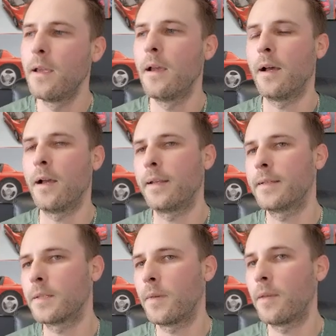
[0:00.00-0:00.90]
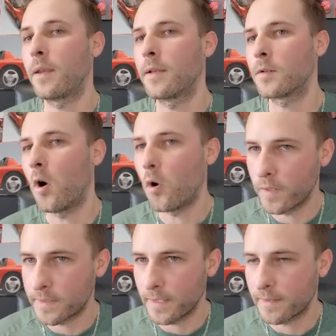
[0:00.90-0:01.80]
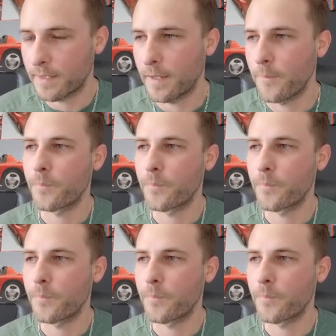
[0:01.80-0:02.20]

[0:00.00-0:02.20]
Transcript: it doesn't mean that it's always like that.